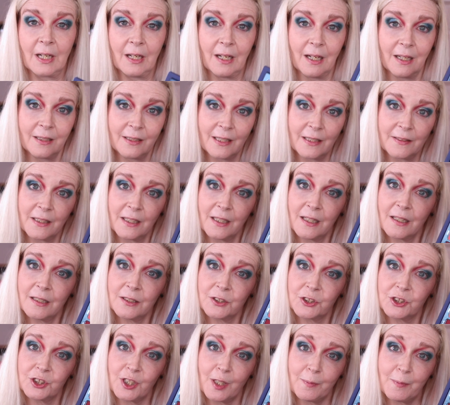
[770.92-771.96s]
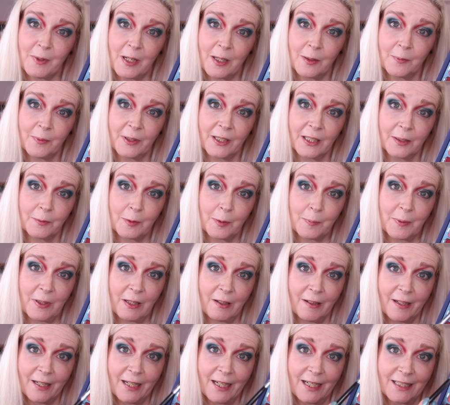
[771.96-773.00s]
And then the last shimmer we're going to
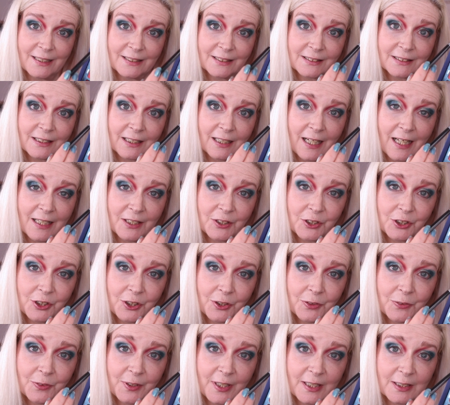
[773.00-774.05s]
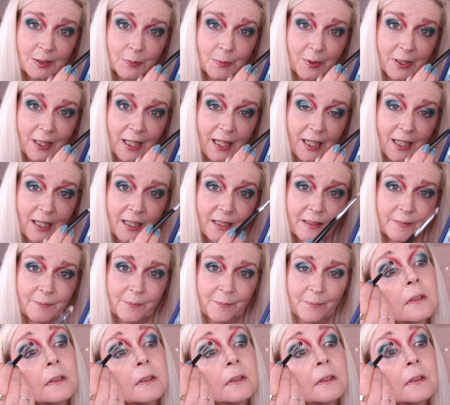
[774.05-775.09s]
apply is Celestial, this one here.
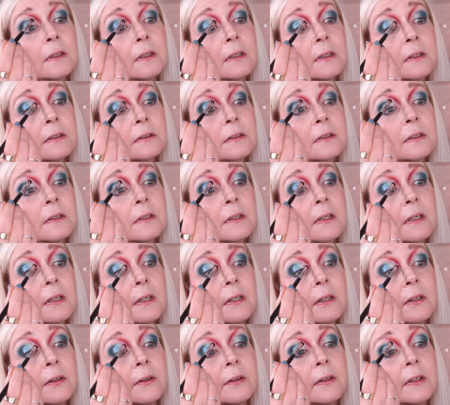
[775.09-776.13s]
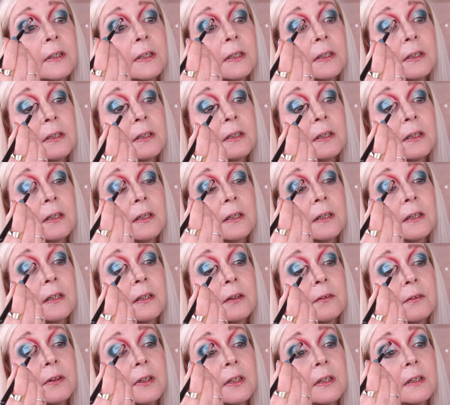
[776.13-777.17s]
And that's going to go in that
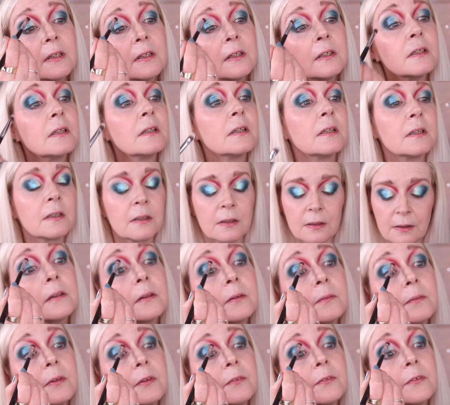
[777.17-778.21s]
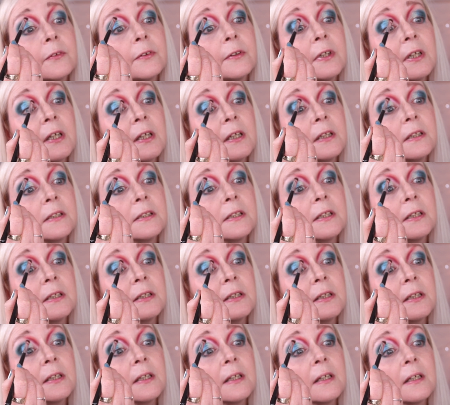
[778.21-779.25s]
area that we've created
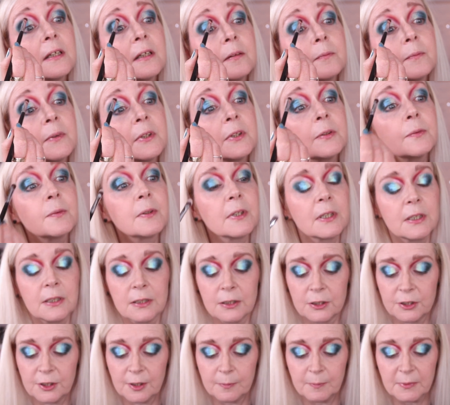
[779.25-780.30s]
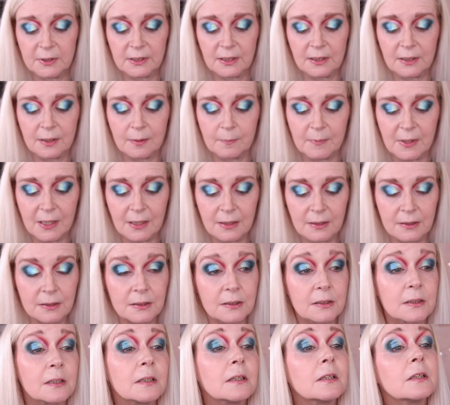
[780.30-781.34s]
there between the shimmers and the
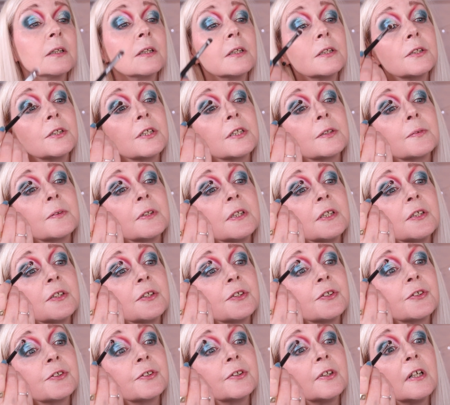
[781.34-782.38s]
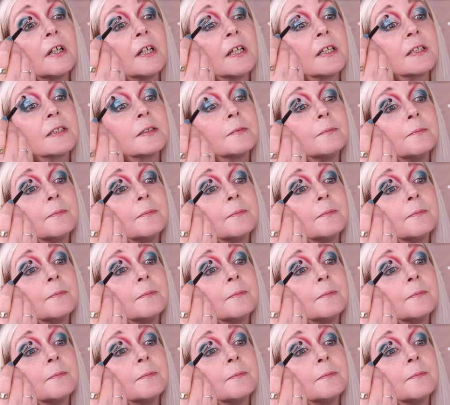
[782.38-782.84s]
mattes. Just wanted to try as